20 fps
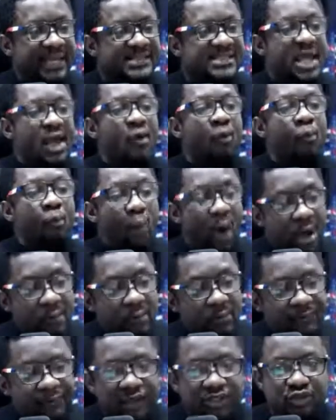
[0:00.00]
What we
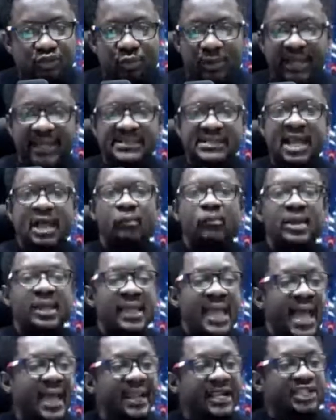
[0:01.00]
first do is we get
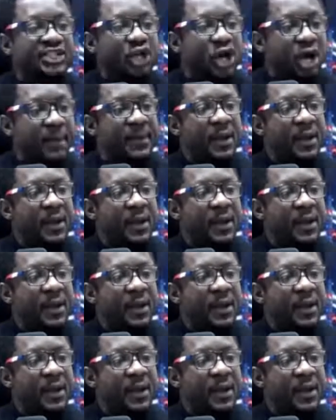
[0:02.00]
a job,